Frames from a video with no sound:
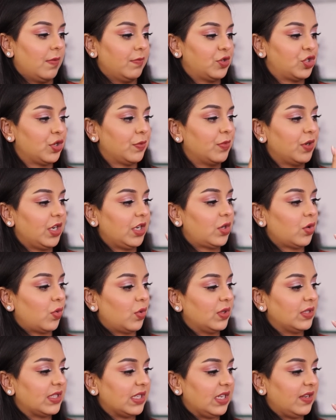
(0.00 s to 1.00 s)
shimmery
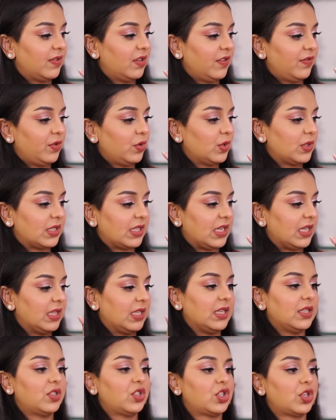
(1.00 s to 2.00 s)
tones, and even if you see
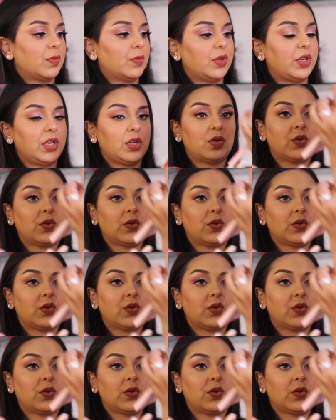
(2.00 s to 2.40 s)
these shimmery